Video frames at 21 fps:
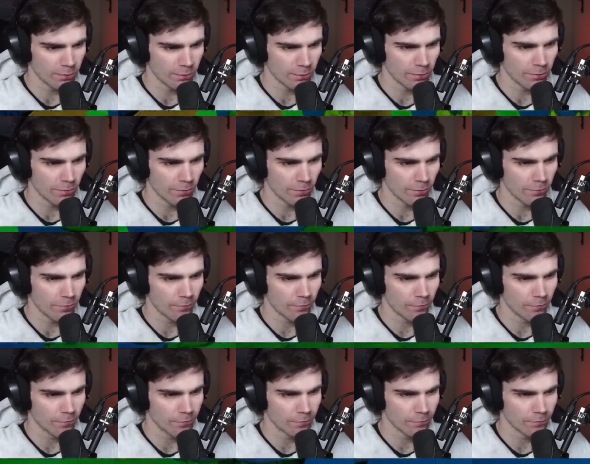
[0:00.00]

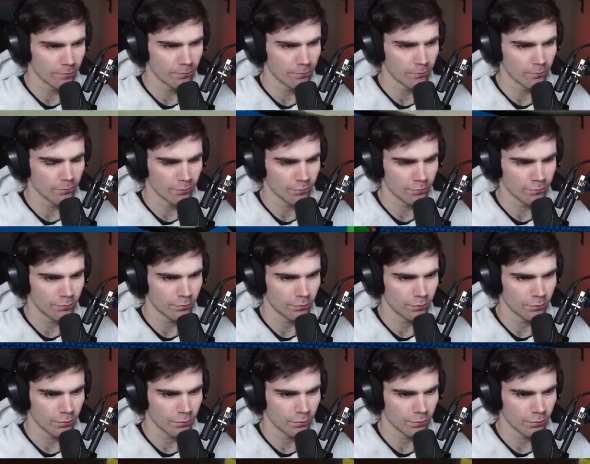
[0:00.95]
[no speech]